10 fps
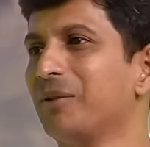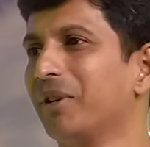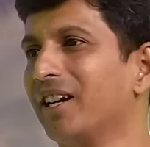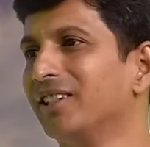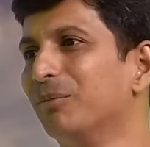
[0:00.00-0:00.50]

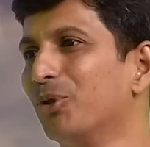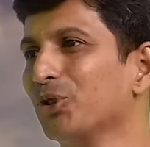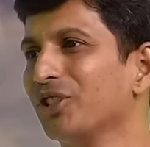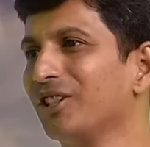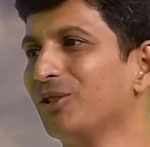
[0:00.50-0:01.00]
behind the
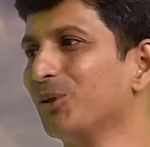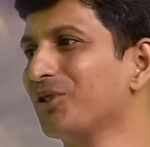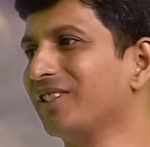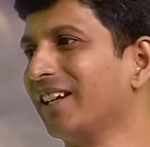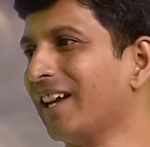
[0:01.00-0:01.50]
bush. He
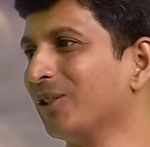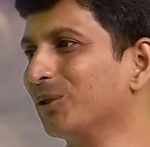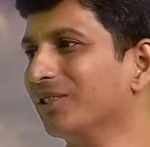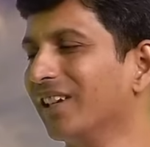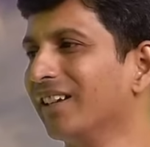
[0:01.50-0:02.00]
shoots that
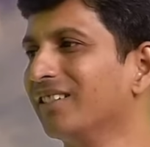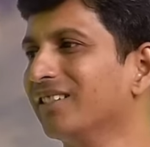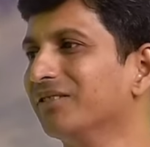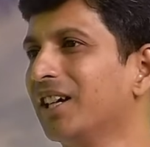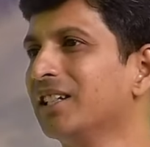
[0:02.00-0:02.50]
arrow and
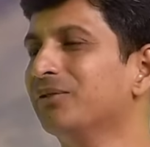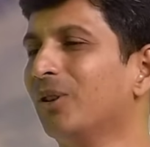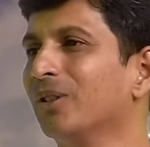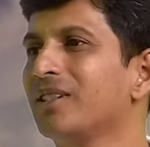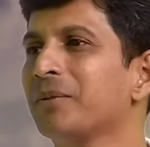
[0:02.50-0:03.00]
Wali
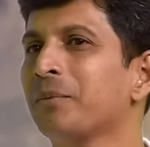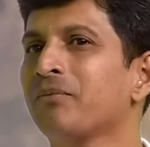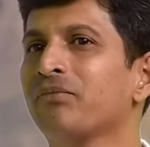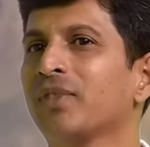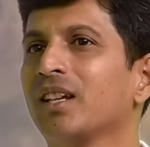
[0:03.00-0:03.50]
falls.
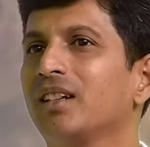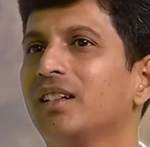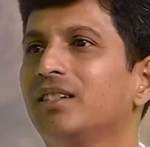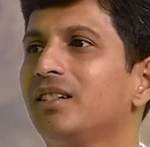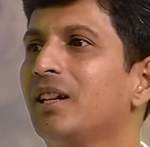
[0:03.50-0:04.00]

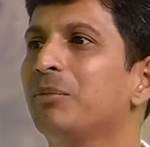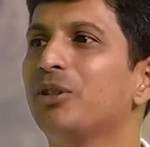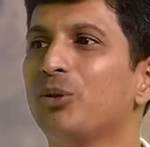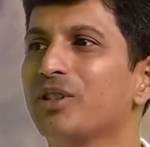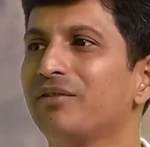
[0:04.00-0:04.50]
And then Rama
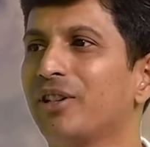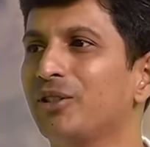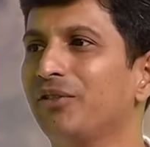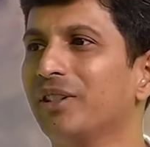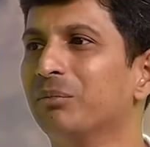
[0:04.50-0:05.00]
goes in
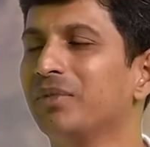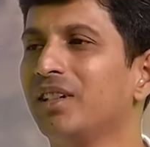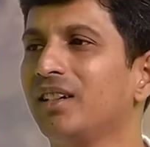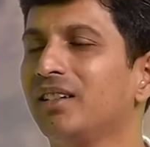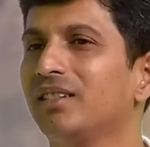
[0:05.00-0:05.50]
front of him.
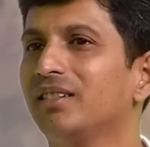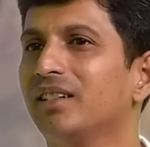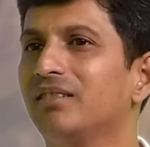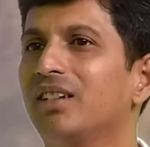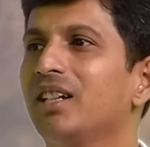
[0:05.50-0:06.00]

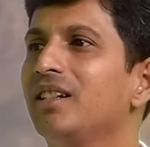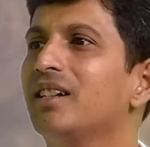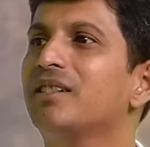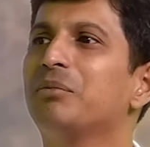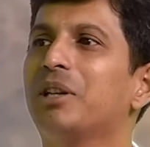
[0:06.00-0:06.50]
And Wali
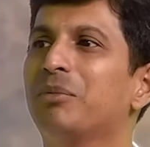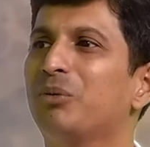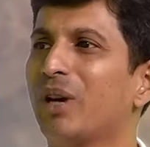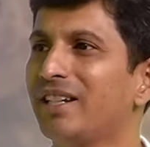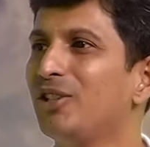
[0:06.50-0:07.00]
asks him, Rama,
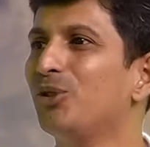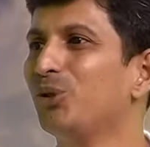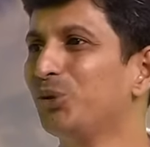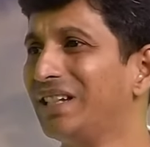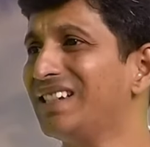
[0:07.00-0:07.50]
why did you
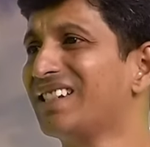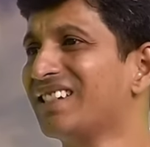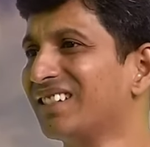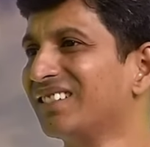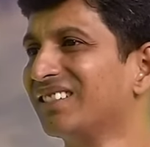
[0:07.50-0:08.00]
do this?